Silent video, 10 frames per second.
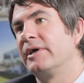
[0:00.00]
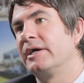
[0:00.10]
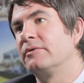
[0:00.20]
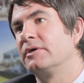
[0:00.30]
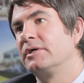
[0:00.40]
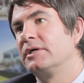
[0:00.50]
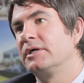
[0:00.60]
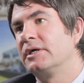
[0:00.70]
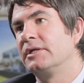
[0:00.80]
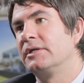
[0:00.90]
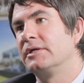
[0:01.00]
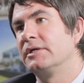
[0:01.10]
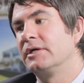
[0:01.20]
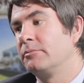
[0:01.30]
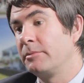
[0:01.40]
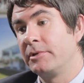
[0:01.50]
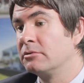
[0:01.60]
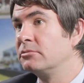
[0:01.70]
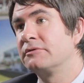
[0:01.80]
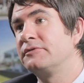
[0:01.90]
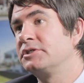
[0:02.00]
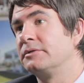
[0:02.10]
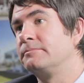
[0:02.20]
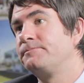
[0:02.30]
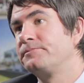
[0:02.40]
out and become more efficient,